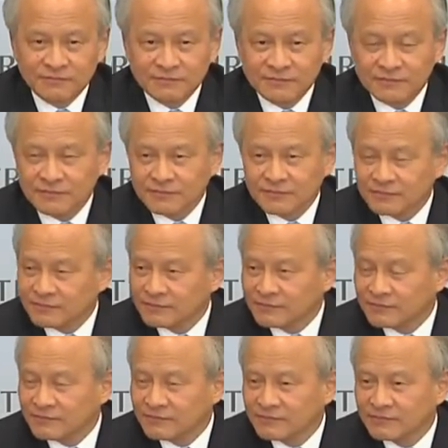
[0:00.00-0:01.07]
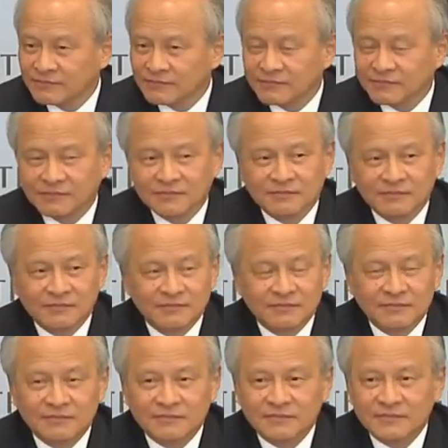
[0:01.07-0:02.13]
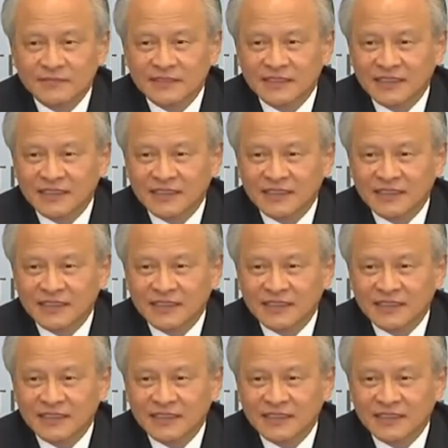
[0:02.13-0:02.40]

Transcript: (silent)